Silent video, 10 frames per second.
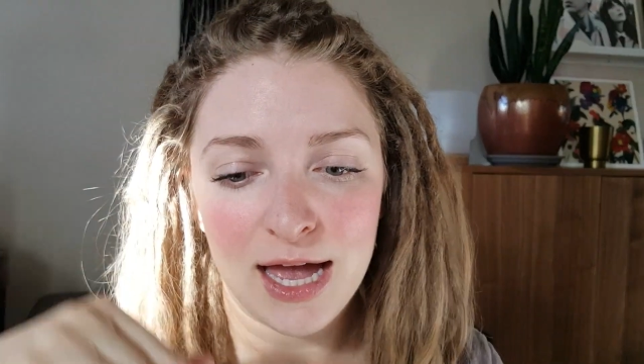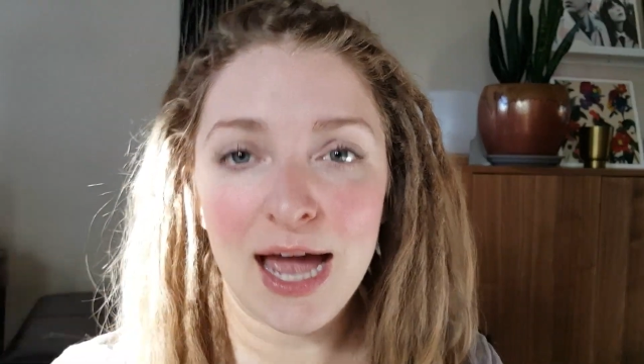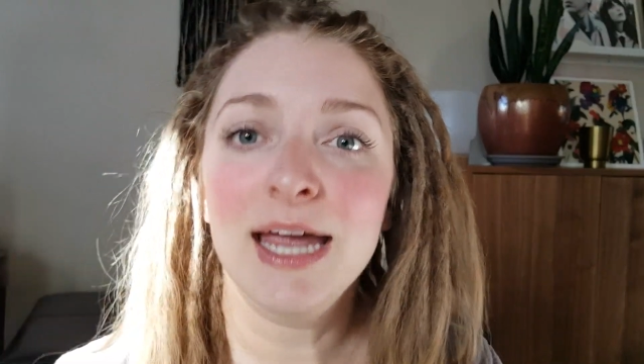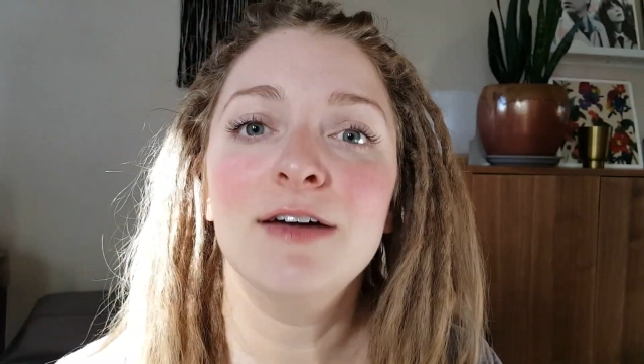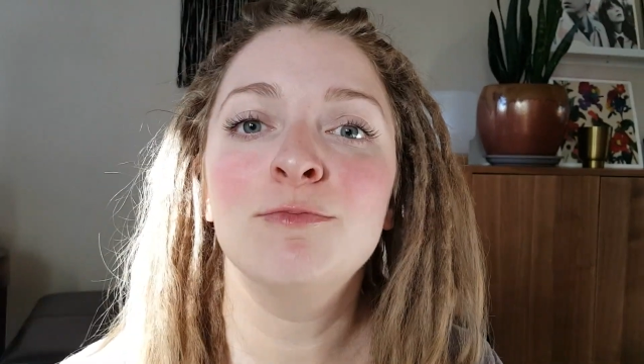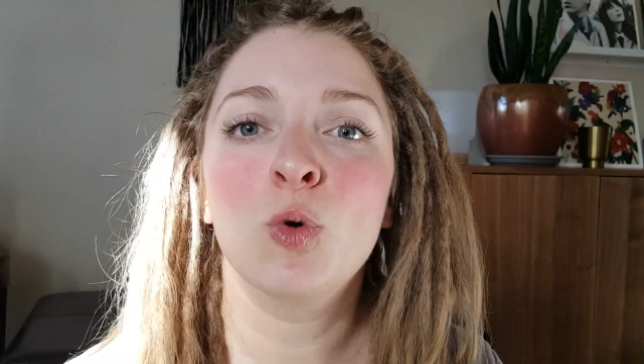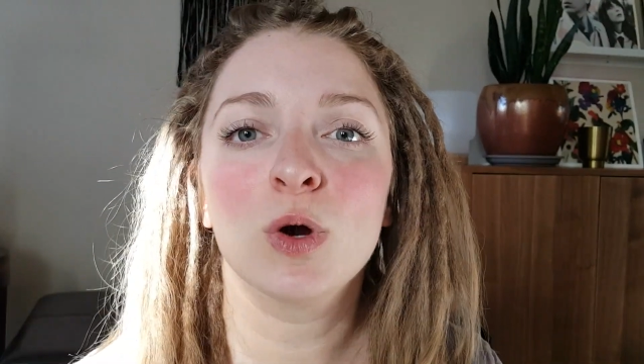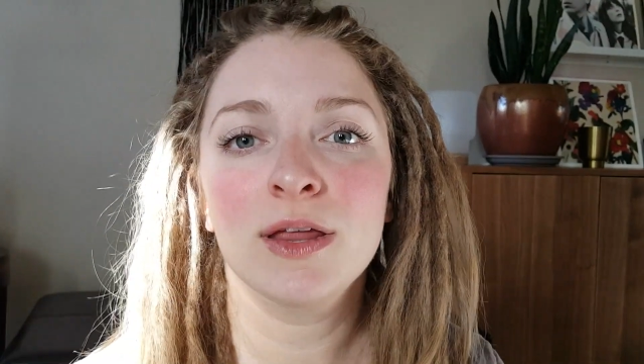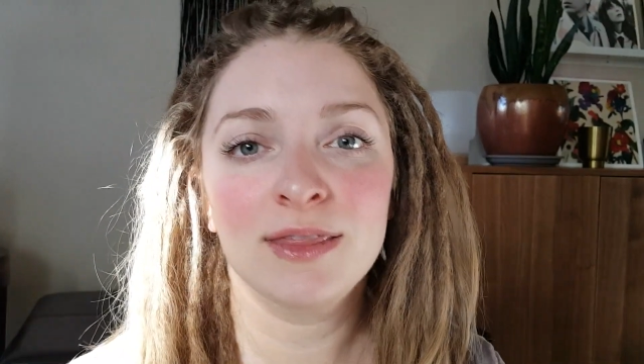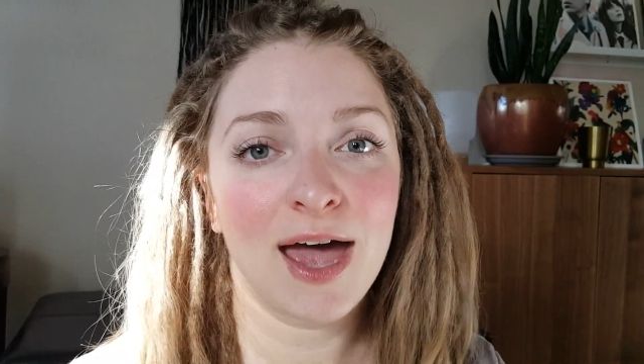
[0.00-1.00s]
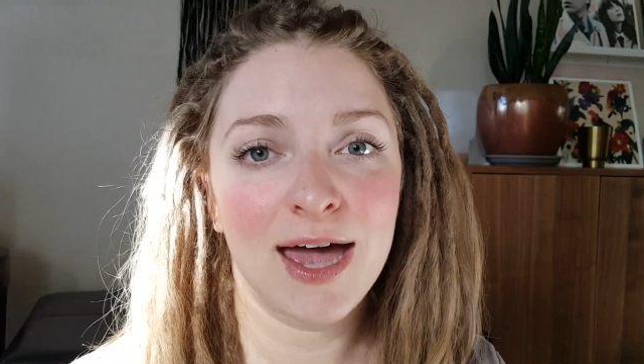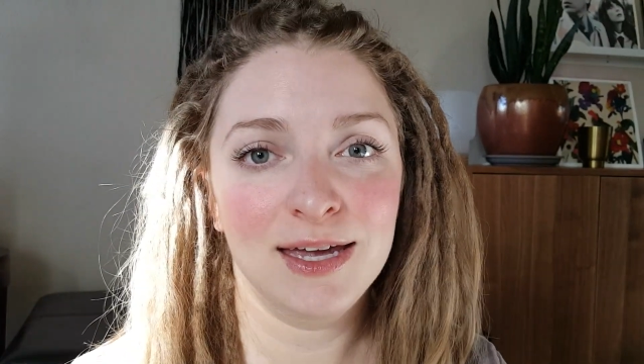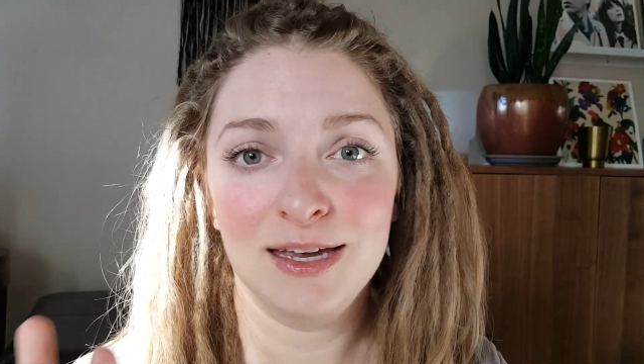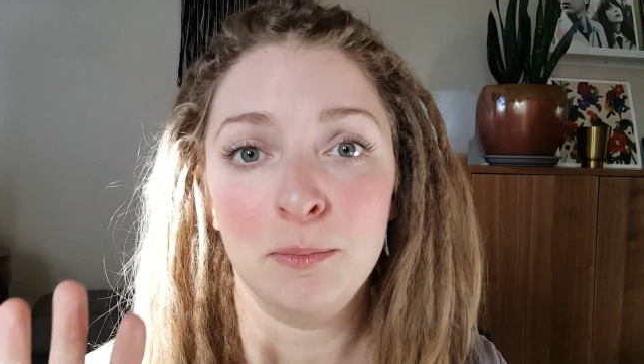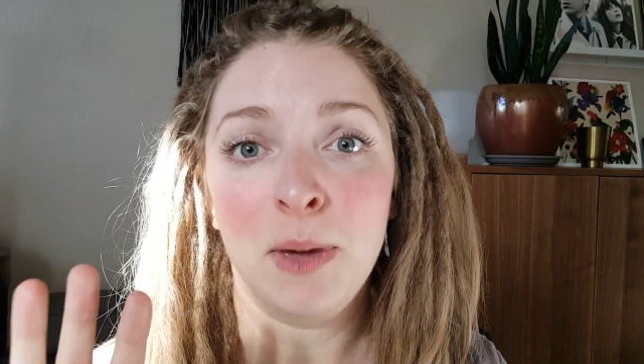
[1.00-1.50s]
I have more on
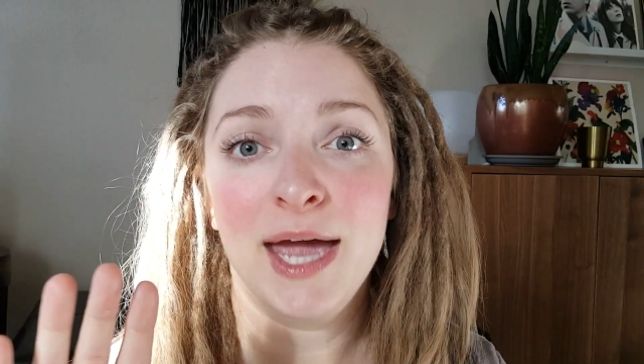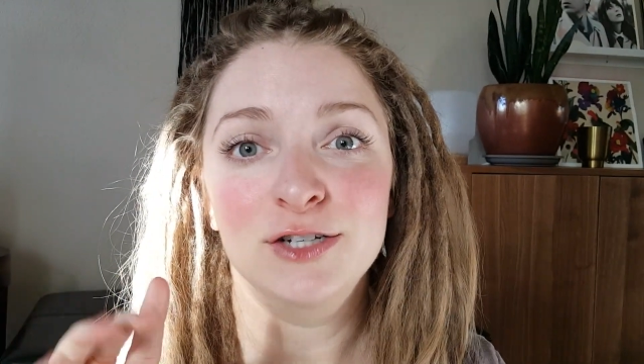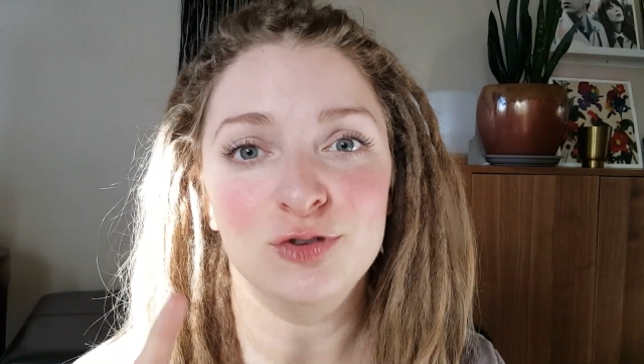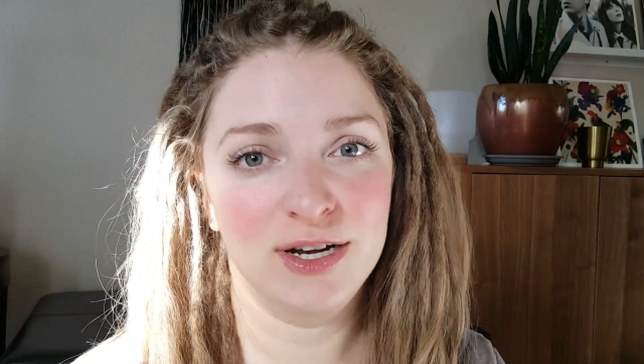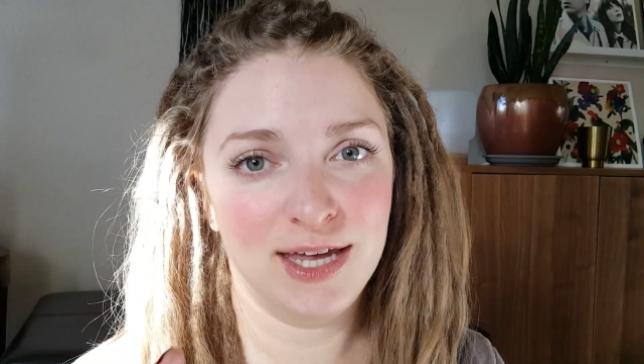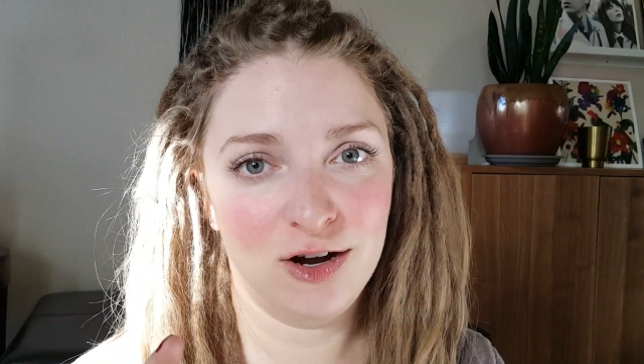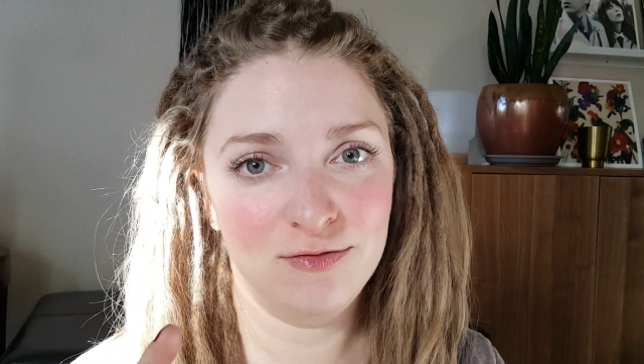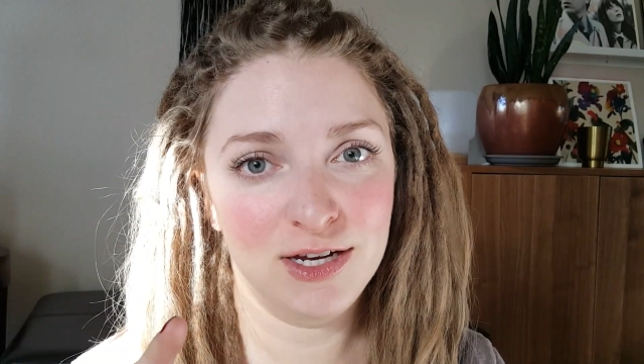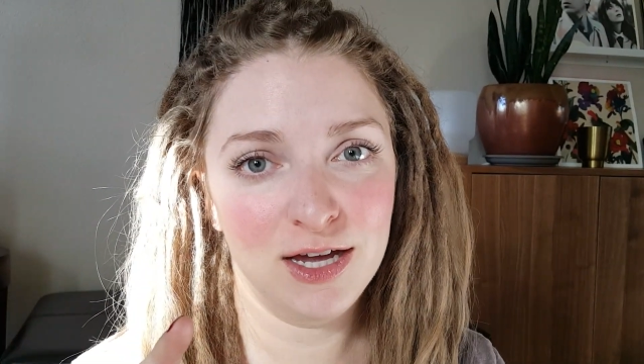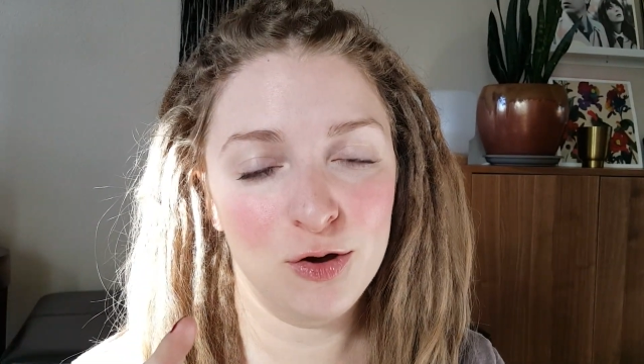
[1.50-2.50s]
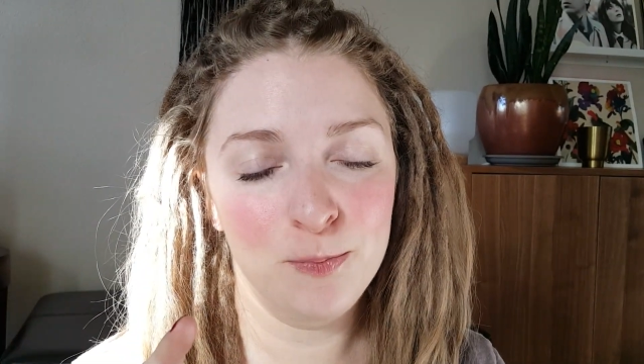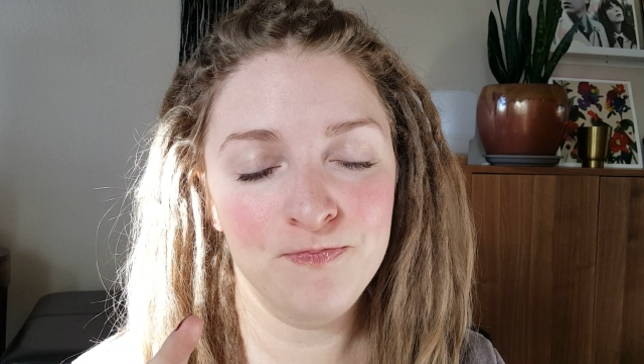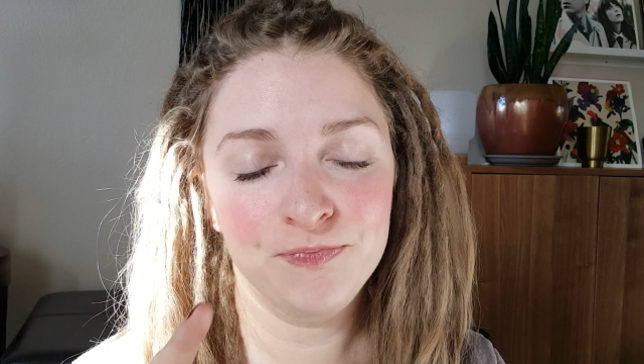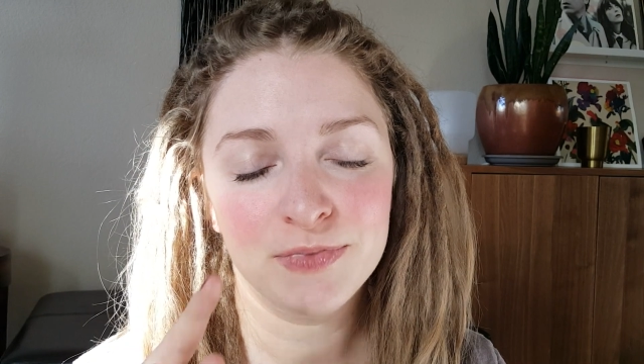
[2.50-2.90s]
that in my dread care video.